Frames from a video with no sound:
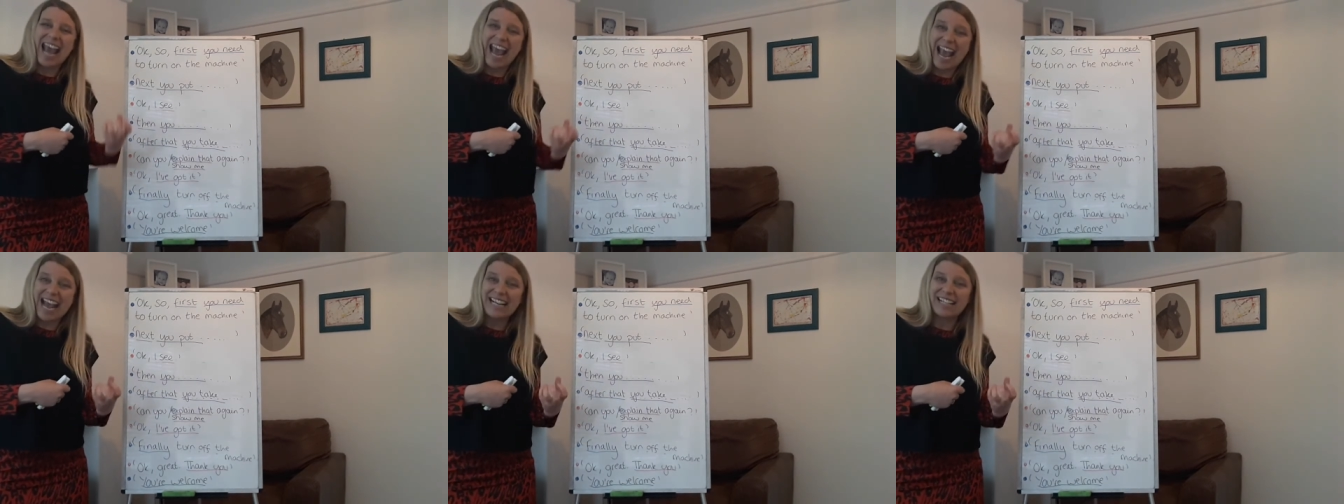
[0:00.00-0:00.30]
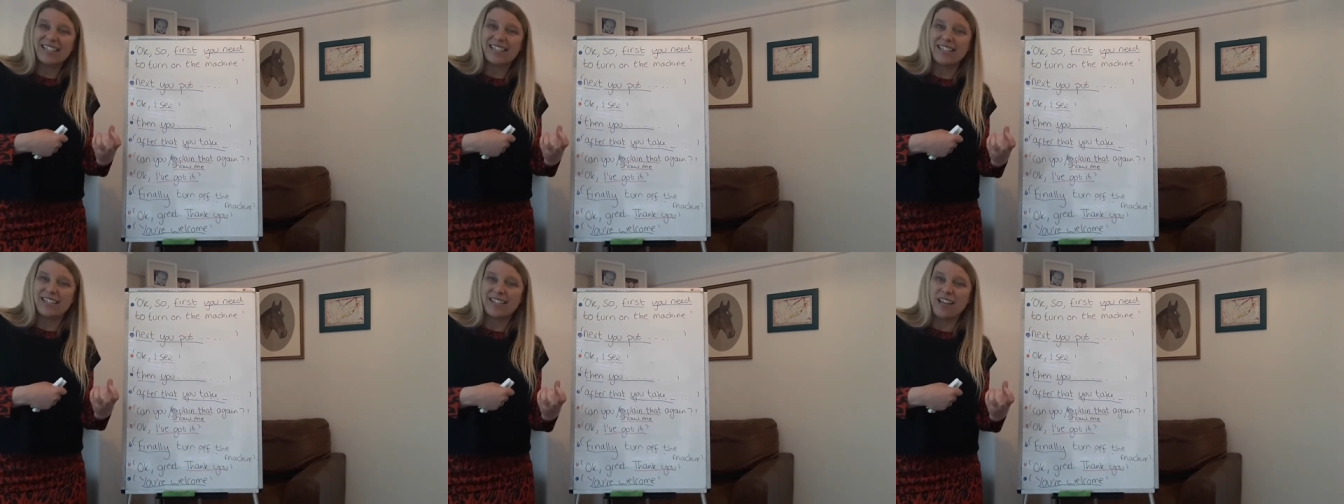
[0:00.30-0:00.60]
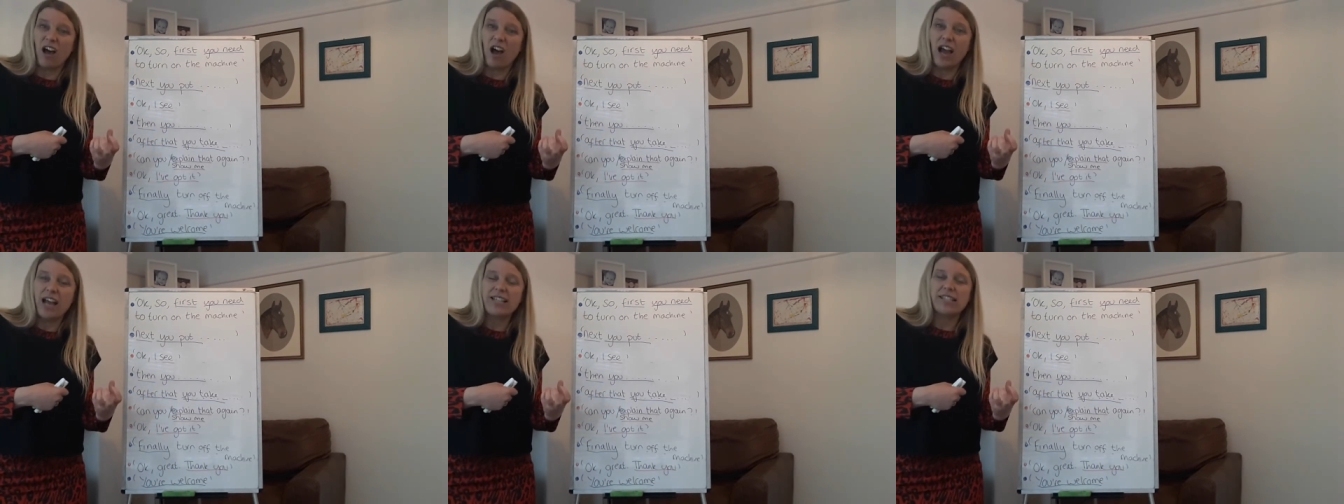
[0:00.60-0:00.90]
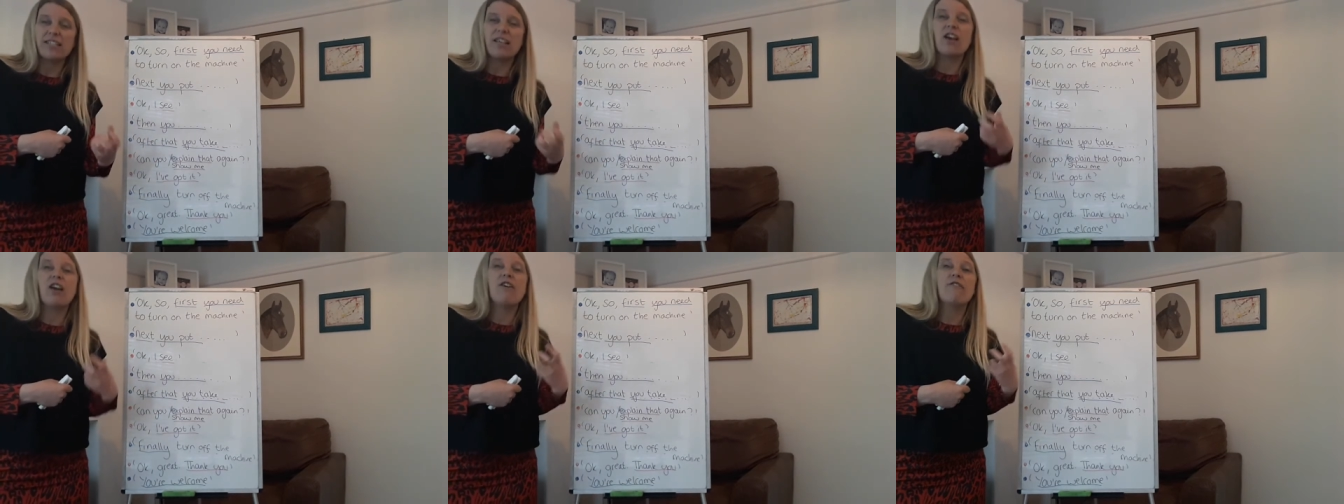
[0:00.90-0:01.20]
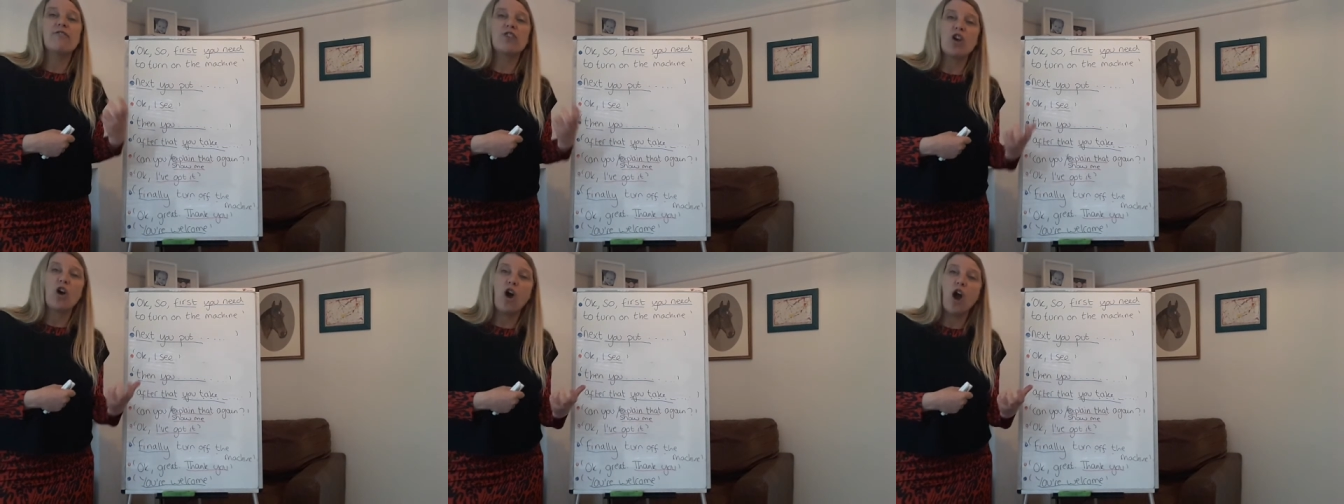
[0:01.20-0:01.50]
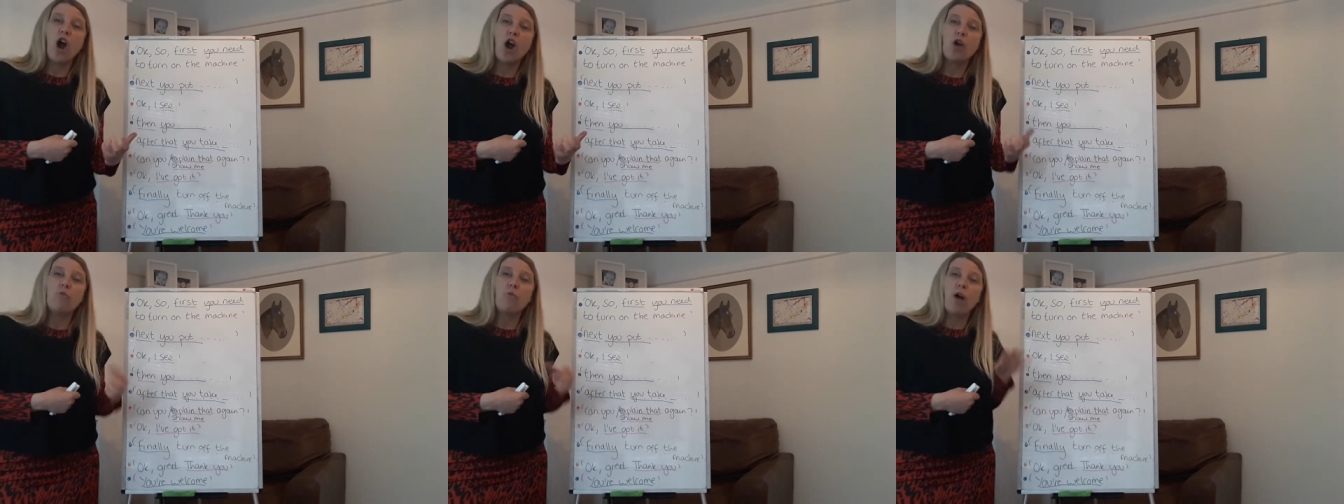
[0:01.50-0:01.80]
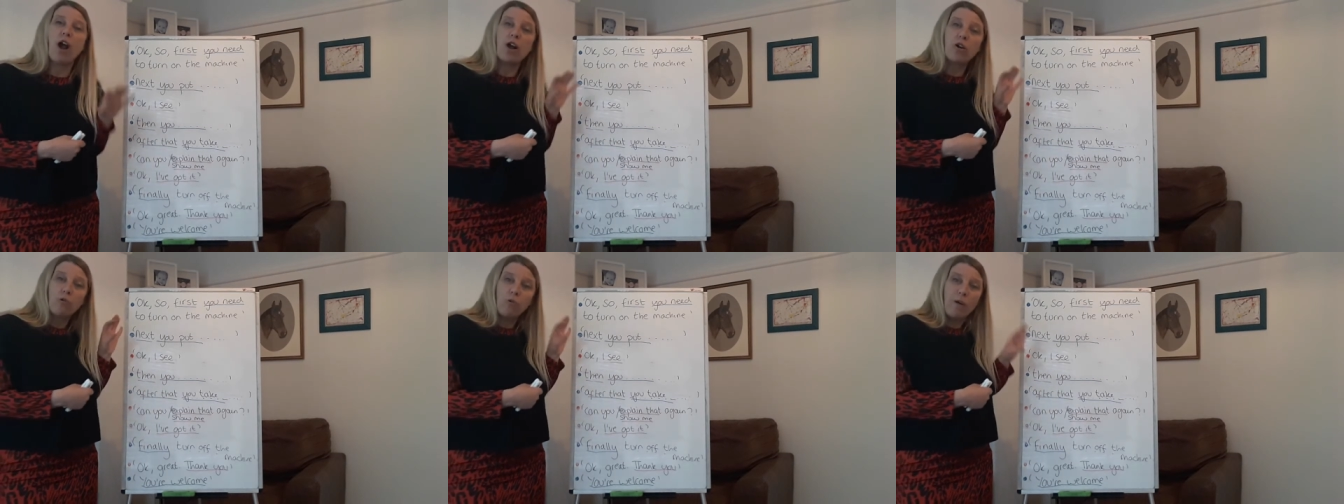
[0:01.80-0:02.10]
exercise for your
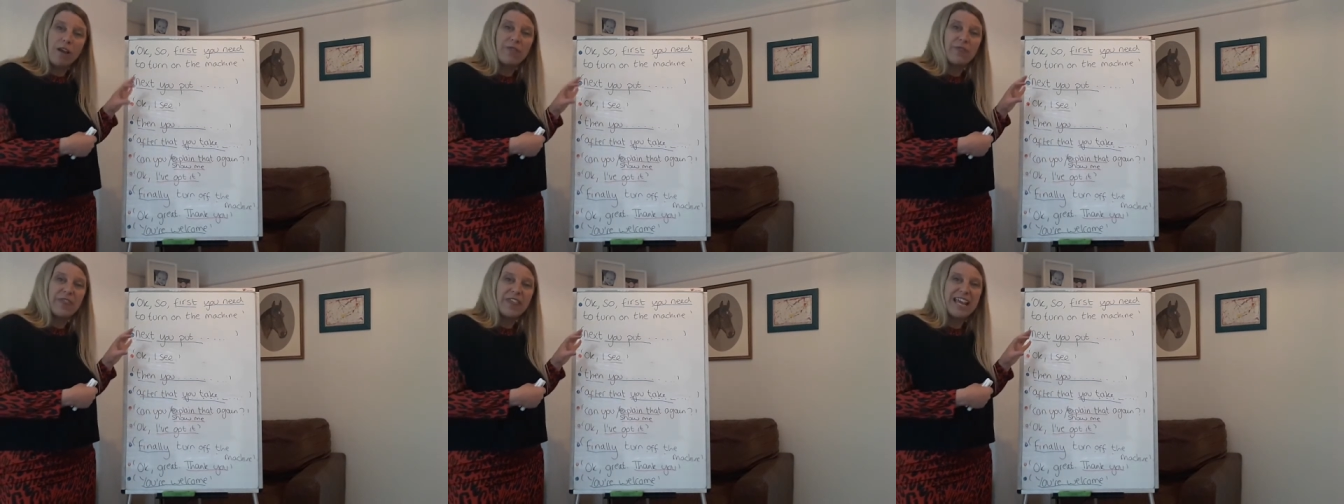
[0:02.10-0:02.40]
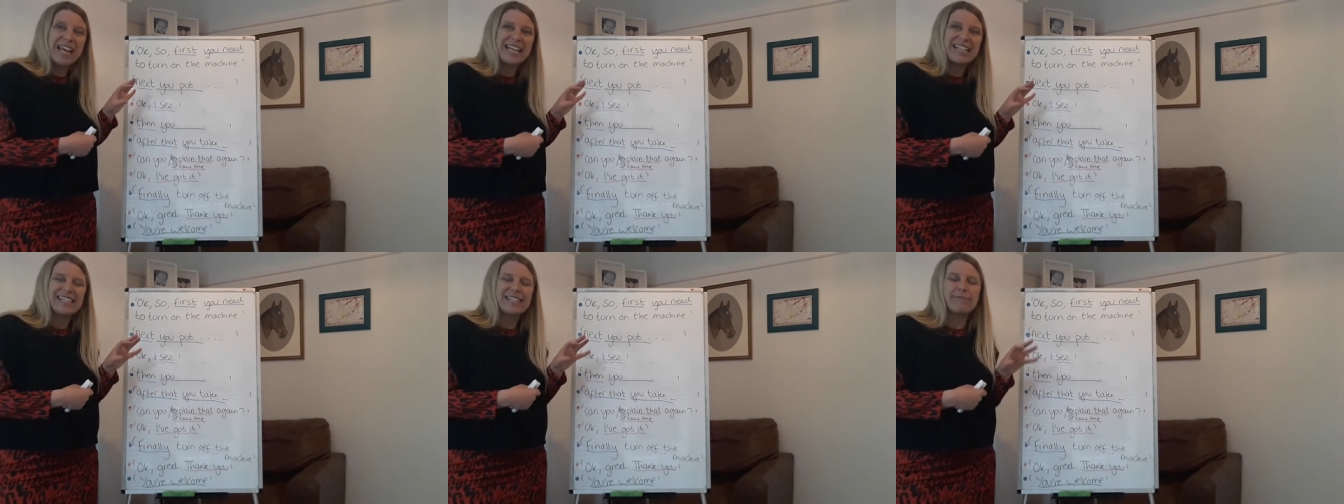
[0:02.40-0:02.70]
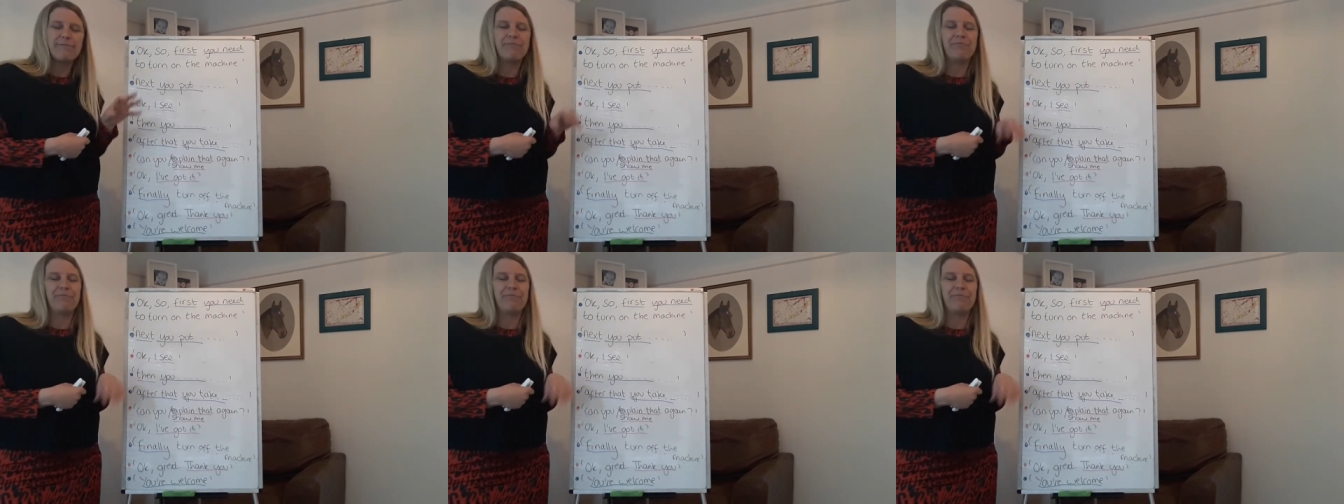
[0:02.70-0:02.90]
homework with these.